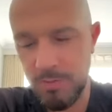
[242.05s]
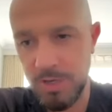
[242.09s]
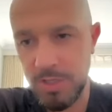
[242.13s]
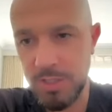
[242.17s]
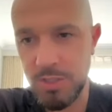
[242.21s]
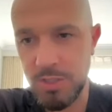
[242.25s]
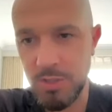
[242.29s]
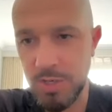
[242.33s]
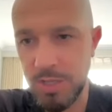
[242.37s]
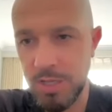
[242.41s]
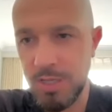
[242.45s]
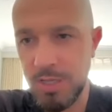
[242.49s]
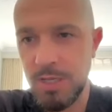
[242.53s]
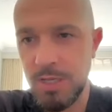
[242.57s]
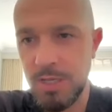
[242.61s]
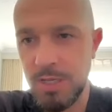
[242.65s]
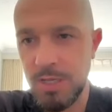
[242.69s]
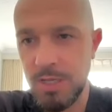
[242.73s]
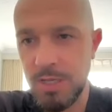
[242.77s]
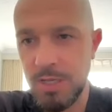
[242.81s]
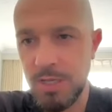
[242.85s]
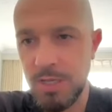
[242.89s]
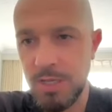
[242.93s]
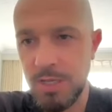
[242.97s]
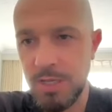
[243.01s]
victory,
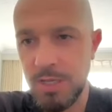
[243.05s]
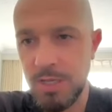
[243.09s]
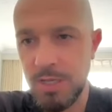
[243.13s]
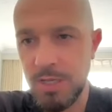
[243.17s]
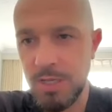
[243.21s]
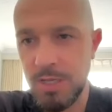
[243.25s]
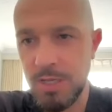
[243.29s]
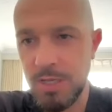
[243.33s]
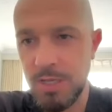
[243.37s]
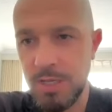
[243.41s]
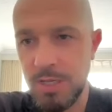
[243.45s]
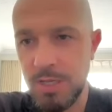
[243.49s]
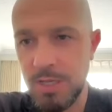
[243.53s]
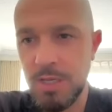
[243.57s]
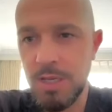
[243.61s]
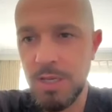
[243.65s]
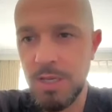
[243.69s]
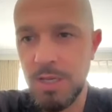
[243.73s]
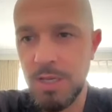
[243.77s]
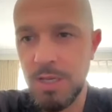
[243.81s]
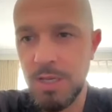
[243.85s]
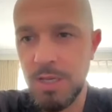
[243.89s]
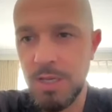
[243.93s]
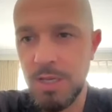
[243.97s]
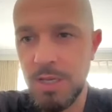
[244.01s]

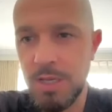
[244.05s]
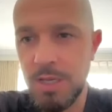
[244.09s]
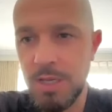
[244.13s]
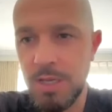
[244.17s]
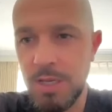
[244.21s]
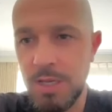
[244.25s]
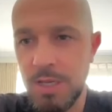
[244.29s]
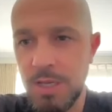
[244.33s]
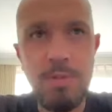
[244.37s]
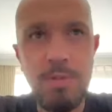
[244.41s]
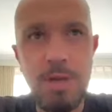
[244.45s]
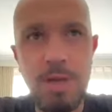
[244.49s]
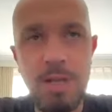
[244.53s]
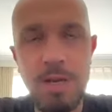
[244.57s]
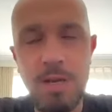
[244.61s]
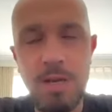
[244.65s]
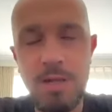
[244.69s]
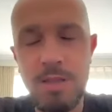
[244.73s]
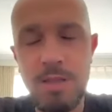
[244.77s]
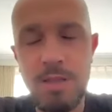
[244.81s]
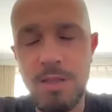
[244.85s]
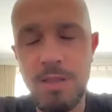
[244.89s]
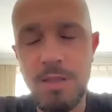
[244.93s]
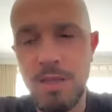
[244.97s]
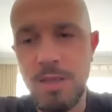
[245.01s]
are
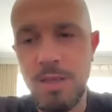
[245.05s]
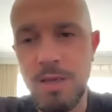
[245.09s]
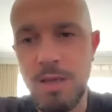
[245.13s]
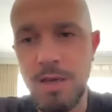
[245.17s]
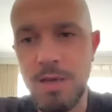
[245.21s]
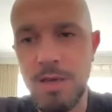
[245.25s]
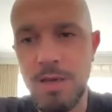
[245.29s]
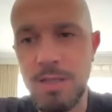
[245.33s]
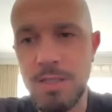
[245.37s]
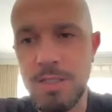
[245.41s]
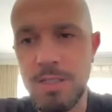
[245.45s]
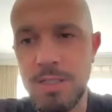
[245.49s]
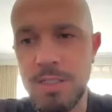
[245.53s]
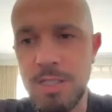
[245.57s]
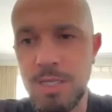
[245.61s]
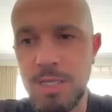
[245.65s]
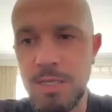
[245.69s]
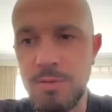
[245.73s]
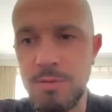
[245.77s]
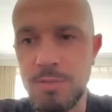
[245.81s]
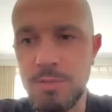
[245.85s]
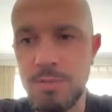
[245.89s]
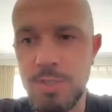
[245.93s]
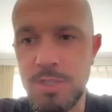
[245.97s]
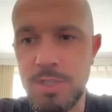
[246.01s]
benefiting from that a
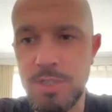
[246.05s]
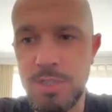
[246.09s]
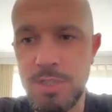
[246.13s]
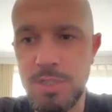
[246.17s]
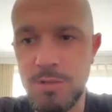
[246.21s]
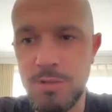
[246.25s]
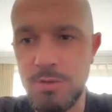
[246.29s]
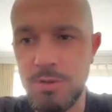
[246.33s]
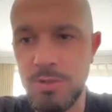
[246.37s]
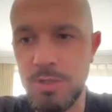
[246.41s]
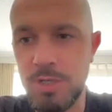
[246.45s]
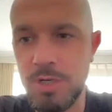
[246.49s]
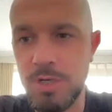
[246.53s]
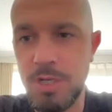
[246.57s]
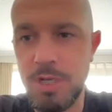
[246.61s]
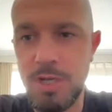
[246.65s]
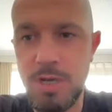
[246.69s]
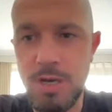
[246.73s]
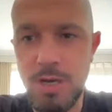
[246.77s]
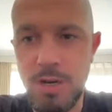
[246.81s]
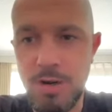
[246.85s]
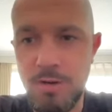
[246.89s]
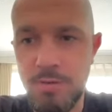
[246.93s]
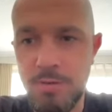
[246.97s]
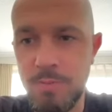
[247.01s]
lot. And I think other
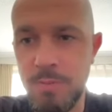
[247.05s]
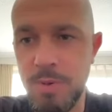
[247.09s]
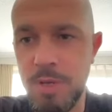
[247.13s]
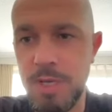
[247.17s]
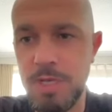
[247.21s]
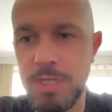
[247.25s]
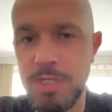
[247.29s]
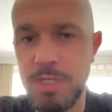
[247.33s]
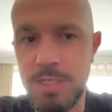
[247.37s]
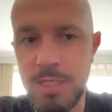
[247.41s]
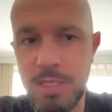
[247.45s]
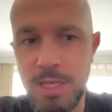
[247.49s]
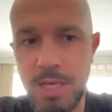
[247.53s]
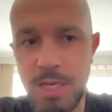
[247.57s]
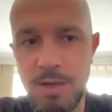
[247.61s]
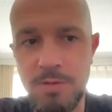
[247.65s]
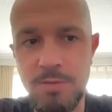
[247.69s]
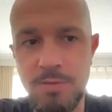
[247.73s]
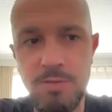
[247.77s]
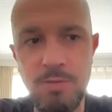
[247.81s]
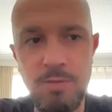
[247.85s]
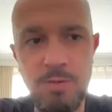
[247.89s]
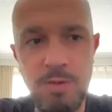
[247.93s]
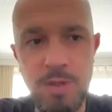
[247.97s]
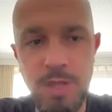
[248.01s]
teams are still trying to kind
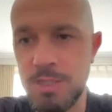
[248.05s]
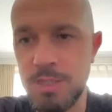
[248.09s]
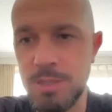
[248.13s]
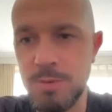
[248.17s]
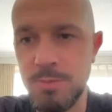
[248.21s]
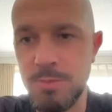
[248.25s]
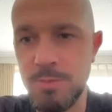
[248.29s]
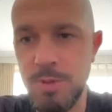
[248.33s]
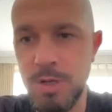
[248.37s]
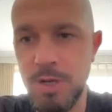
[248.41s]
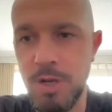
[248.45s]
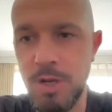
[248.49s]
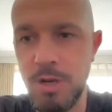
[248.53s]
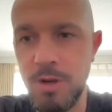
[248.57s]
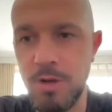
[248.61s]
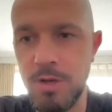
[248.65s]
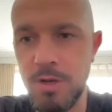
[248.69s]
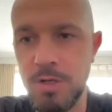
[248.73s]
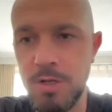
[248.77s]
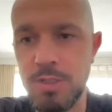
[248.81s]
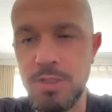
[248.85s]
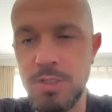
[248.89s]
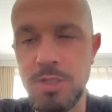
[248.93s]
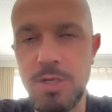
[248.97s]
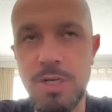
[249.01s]
of piece together all their
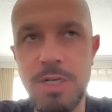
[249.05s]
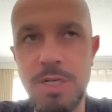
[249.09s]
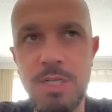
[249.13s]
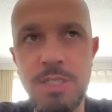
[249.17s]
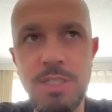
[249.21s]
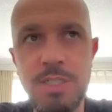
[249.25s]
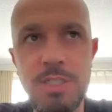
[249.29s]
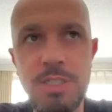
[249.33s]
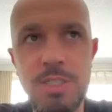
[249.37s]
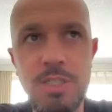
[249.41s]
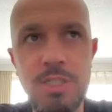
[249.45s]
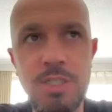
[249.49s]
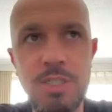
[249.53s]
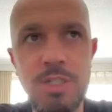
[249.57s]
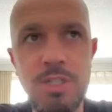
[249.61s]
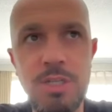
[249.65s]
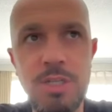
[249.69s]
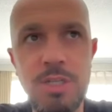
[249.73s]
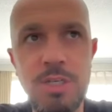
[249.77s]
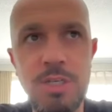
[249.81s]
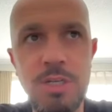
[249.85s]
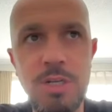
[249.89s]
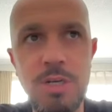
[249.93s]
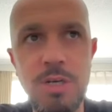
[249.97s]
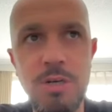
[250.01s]
new players. There's
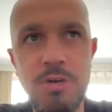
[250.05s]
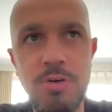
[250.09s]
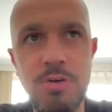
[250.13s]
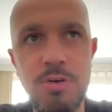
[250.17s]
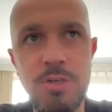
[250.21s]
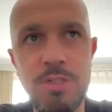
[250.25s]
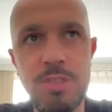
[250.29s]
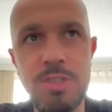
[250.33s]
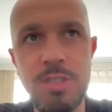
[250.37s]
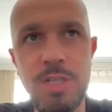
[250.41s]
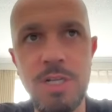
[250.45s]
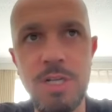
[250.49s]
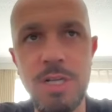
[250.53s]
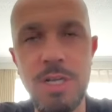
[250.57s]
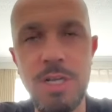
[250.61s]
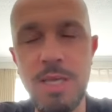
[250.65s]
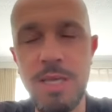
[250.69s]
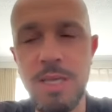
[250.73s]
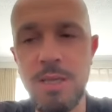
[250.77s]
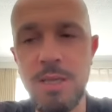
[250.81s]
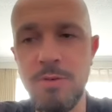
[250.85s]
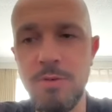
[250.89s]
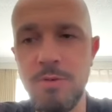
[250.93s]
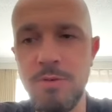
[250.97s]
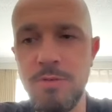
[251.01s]
been a lot of
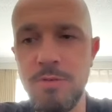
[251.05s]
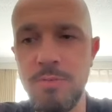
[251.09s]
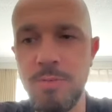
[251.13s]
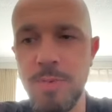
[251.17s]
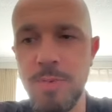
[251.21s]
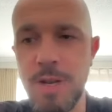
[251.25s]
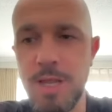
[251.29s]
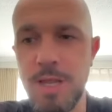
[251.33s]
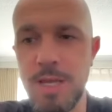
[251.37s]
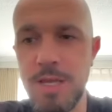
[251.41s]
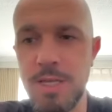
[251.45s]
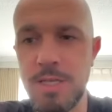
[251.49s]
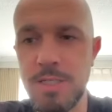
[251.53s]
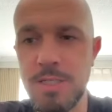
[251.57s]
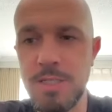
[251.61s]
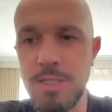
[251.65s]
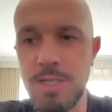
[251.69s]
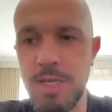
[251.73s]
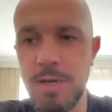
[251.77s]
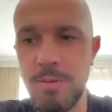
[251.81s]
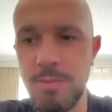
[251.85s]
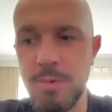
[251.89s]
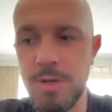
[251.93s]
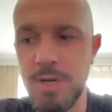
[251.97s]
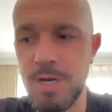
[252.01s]
transition across the league
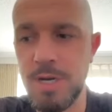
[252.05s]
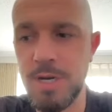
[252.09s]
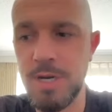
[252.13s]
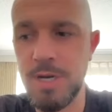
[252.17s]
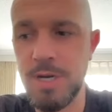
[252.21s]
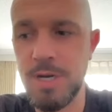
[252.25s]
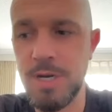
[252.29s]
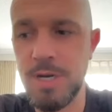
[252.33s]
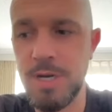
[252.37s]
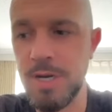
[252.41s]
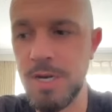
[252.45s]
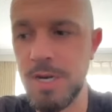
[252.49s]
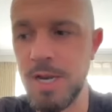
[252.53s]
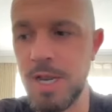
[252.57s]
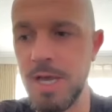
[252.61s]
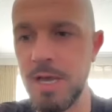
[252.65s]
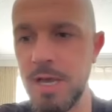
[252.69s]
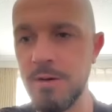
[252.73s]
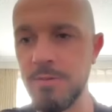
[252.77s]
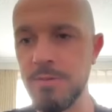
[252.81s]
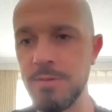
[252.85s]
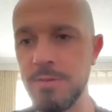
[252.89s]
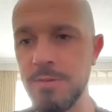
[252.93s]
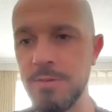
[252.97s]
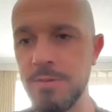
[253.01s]
with players coming
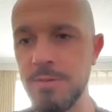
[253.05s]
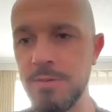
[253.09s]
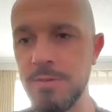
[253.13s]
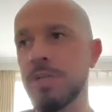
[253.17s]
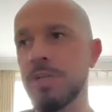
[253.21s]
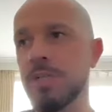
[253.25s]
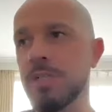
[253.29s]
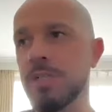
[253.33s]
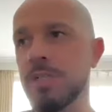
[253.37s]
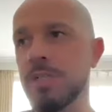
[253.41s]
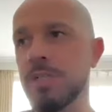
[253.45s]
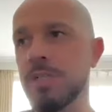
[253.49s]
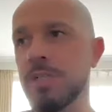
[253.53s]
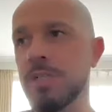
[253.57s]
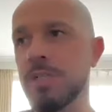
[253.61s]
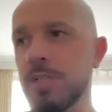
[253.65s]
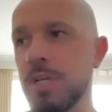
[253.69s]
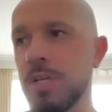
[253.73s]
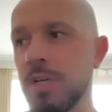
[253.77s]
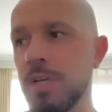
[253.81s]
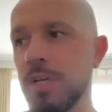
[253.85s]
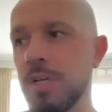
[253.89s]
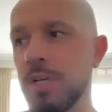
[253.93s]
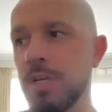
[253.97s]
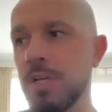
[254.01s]
in and out. So we're
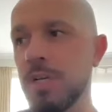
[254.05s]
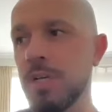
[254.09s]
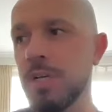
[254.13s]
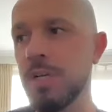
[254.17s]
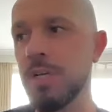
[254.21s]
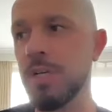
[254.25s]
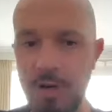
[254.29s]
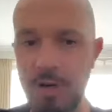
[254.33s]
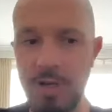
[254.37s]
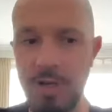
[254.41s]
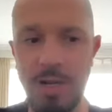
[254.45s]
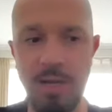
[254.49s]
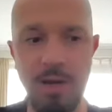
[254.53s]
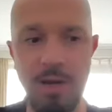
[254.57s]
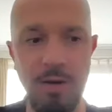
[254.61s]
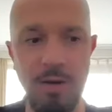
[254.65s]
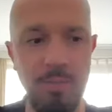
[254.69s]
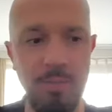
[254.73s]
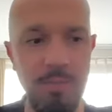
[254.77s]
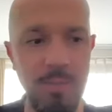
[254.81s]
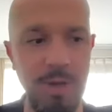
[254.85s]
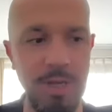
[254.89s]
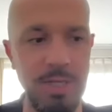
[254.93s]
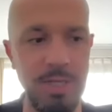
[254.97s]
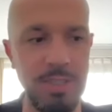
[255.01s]
kind of going through that
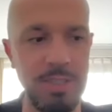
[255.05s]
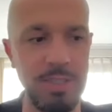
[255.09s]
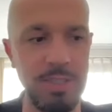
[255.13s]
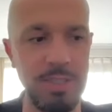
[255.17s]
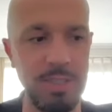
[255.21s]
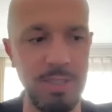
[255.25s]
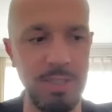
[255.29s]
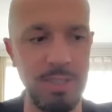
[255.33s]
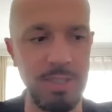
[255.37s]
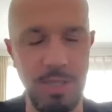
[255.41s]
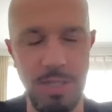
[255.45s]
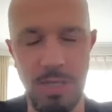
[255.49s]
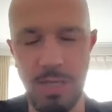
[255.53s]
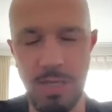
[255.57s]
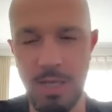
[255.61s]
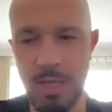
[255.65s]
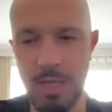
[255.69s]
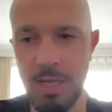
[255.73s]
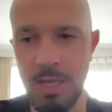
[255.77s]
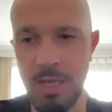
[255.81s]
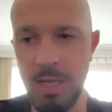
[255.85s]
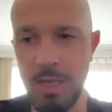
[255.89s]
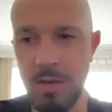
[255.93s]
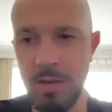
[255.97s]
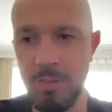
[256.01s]
process ourselves, just
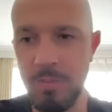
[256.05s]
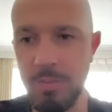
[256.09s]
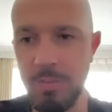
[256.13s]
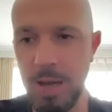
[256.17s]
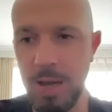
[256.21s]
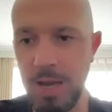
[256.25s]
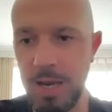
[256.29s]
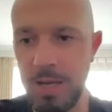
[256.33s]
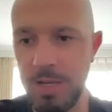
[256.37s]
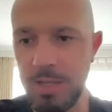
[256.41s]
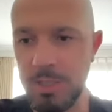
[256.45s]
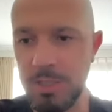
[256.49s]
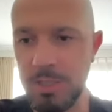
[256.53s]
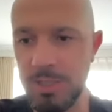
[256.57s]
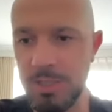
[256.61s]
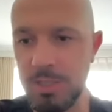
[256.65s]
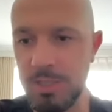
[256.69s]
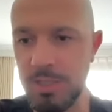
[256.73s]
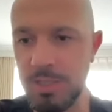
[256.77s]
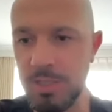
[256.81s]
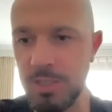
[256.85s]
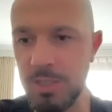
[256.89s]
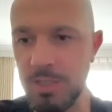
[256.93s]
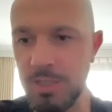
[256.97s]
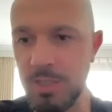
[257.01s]
trying to find our best
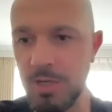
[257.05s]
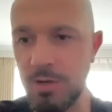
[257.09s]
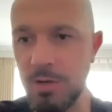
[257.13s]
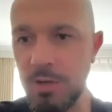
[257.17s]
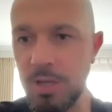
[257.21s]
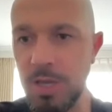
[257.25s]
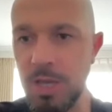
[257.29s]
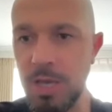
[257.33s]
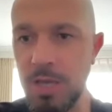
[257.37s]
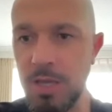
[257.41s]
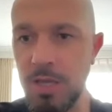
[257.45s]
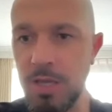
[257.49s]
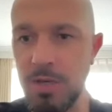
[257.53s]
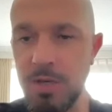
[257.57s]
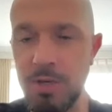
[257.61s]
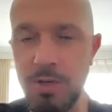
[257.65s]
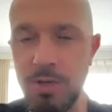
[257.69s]
balance.